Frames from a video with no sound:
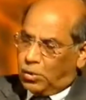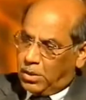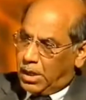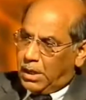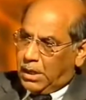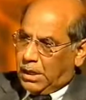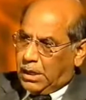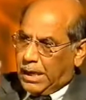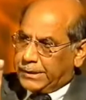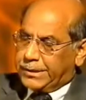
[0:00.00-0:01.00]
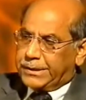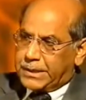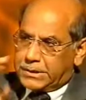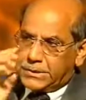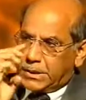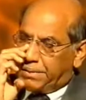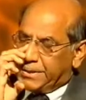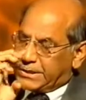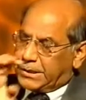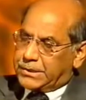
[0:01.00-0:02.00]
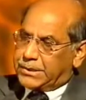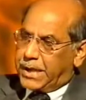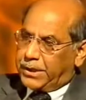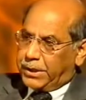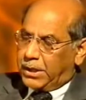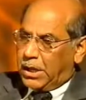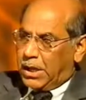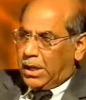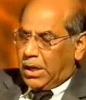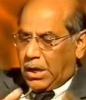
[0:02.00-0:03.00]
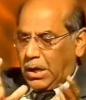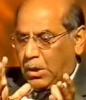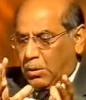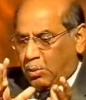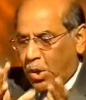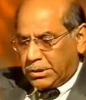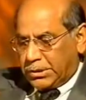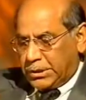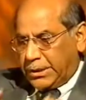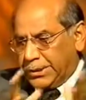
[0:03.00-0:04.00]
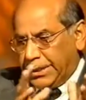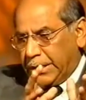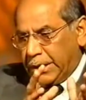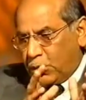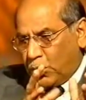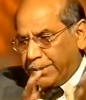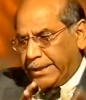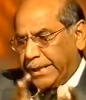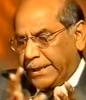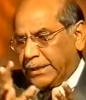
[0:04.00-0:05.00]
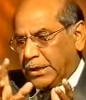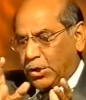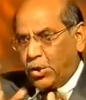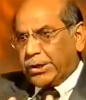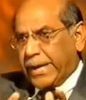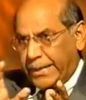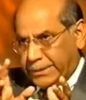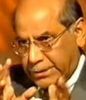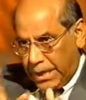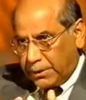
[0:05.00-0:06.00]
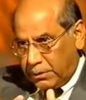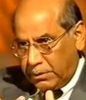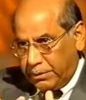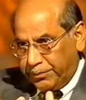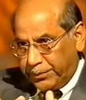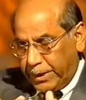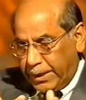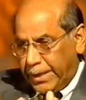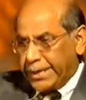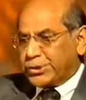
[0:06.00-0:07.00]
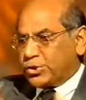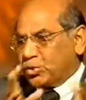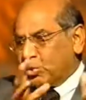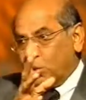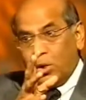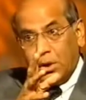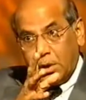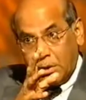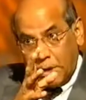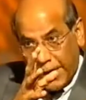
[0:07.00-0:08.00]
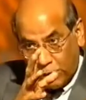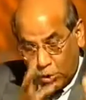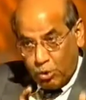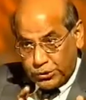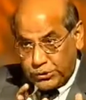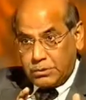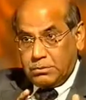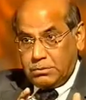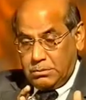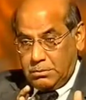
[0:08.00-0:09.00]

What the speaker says: No, I think that is a misunderstanding. What the Copenhagen Accord has done is to endorse